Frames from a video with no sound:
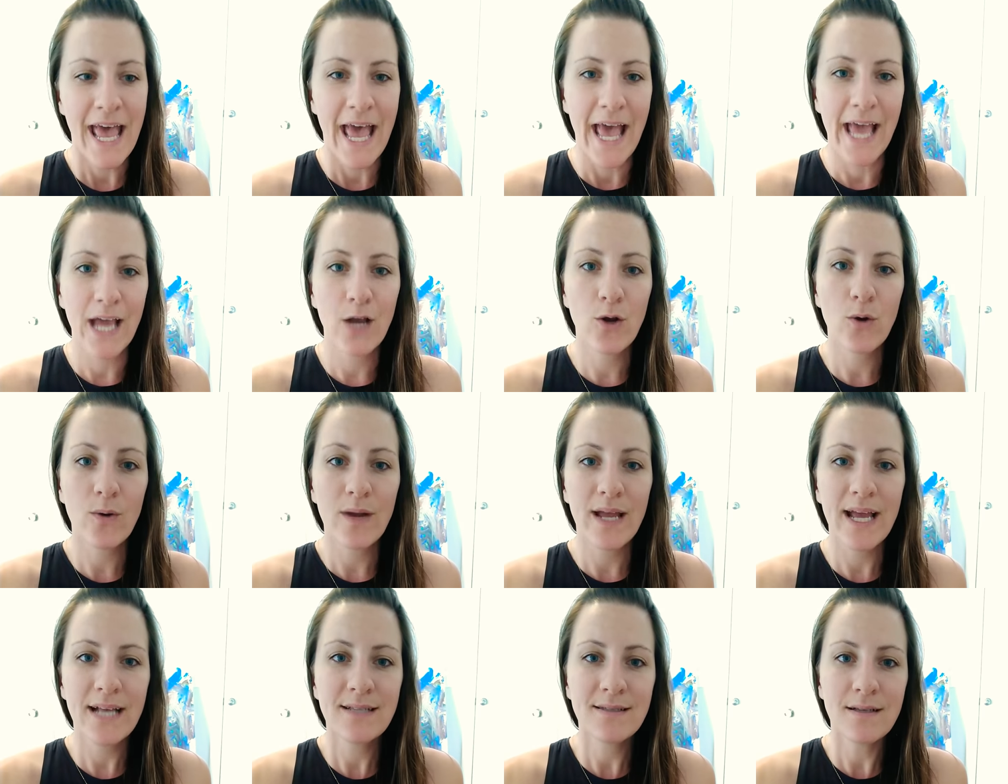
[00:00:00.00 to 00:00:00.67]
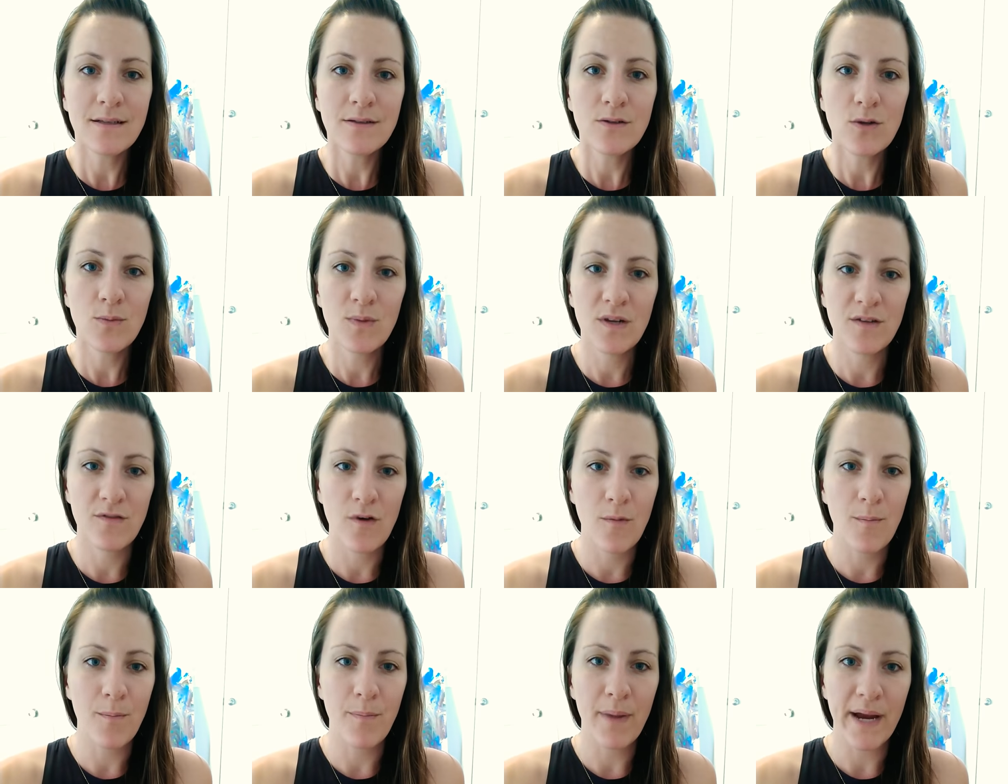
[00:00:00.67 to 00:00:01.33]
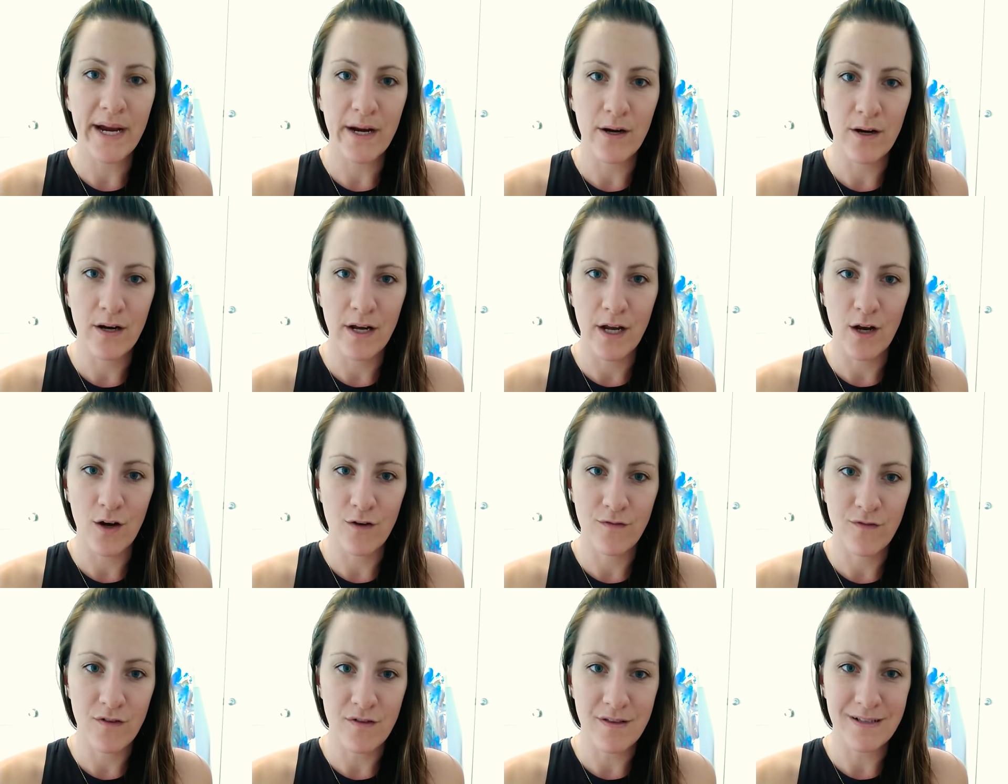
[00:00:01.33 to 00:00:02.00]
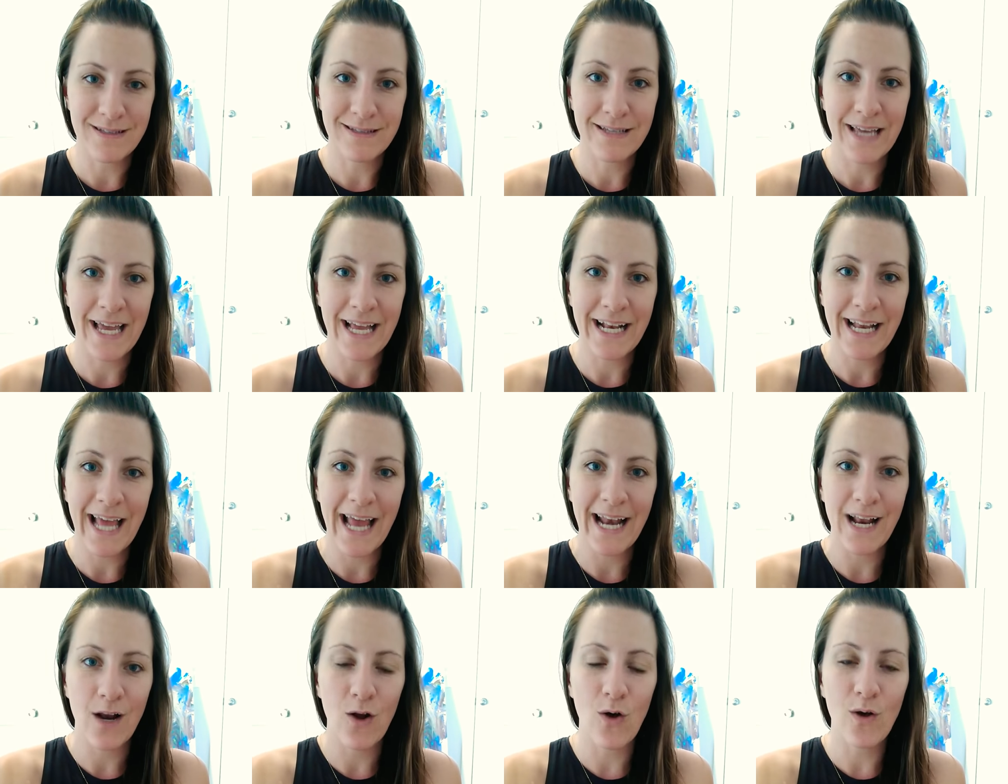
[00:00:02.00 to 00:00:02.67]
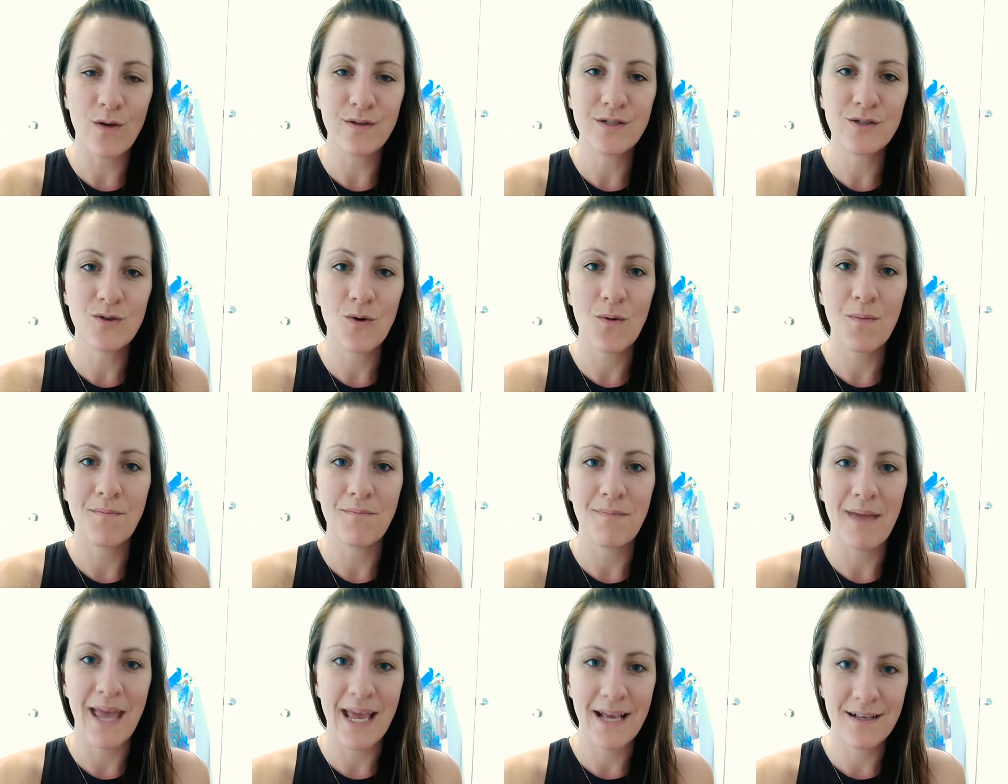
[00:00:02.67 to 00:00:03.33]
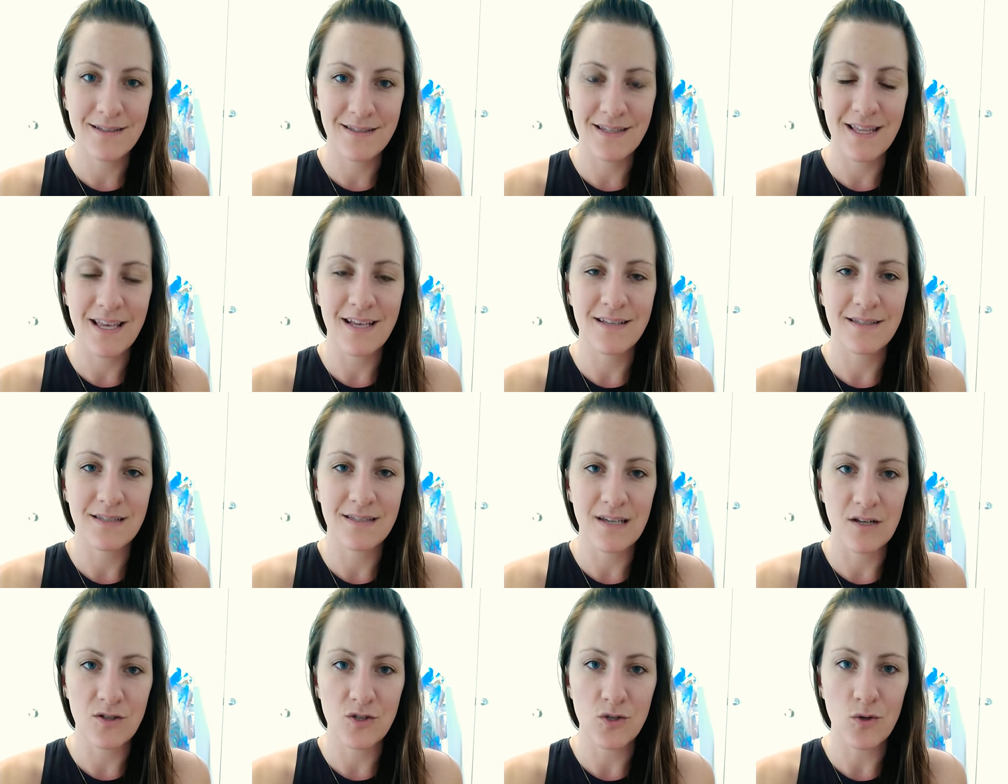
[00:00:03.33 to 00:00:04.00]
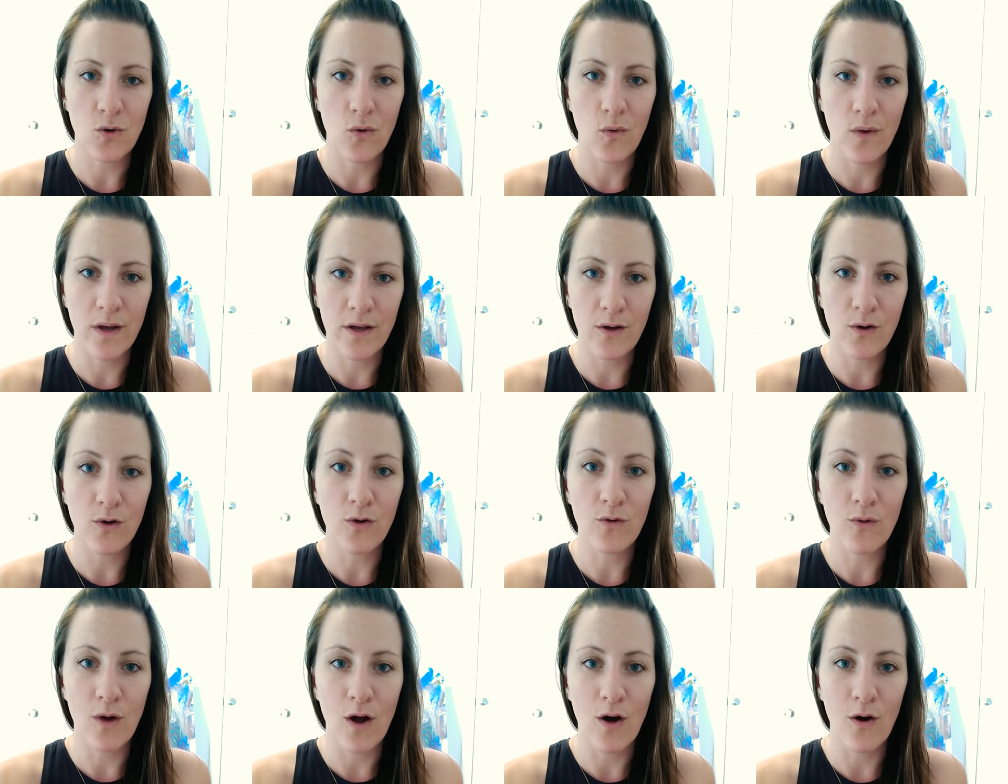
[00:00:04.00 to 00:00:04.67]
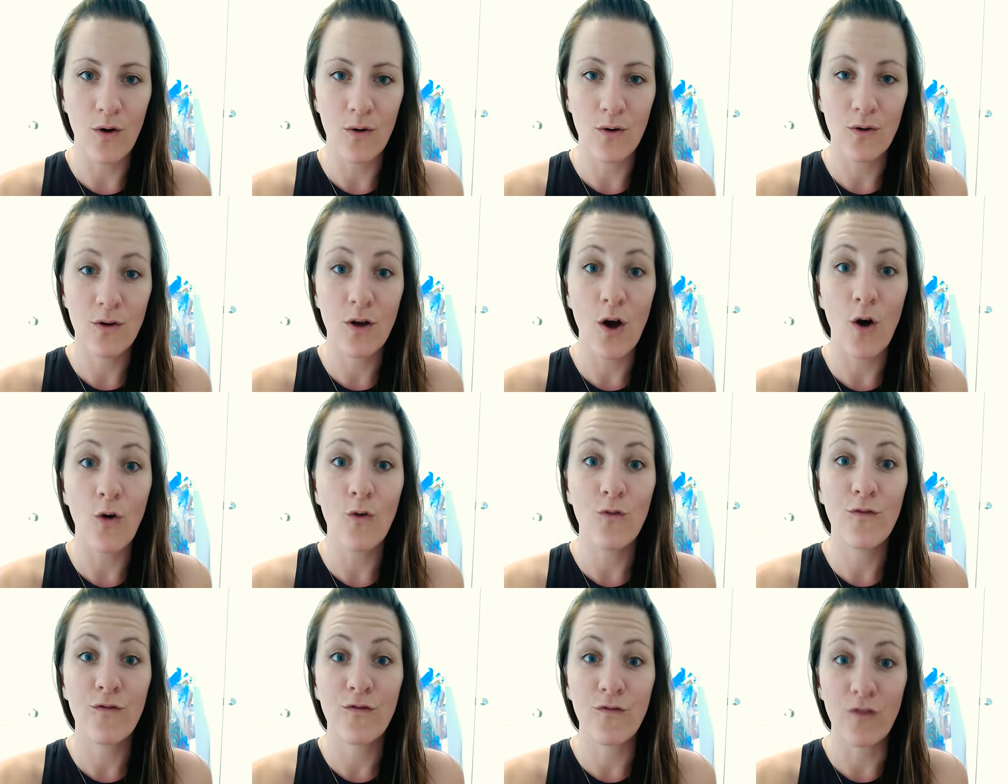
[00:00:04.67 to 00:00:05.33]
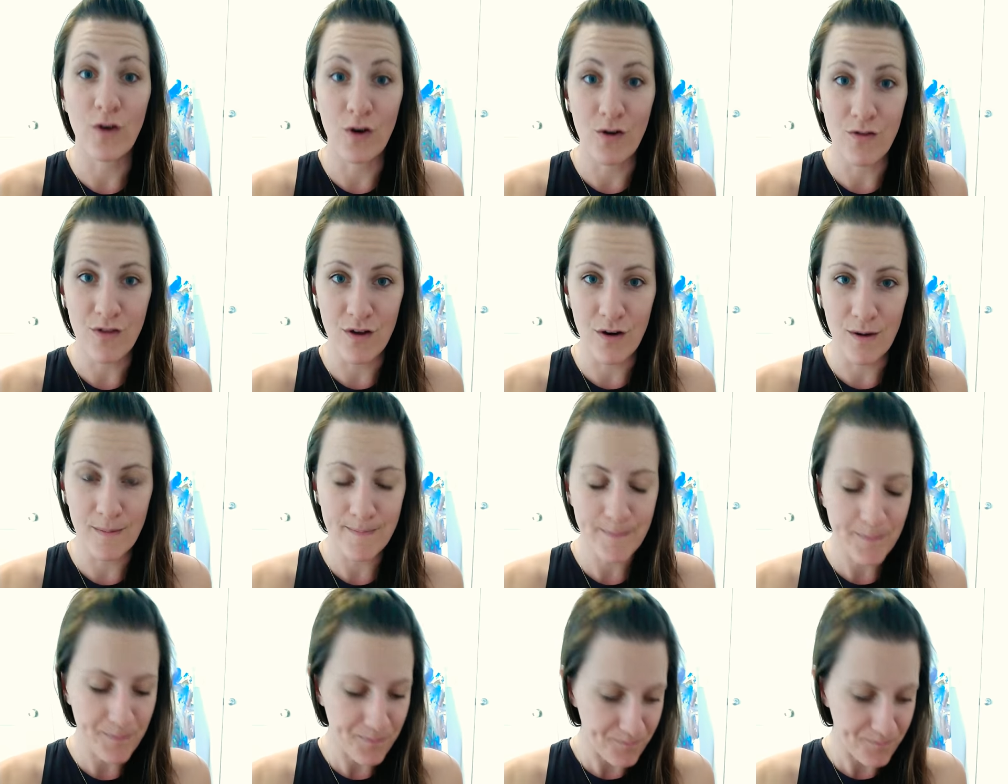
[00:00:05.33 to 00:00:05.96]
it creates a little bit of a barrier for the skin, and it also makes the essential oil go further.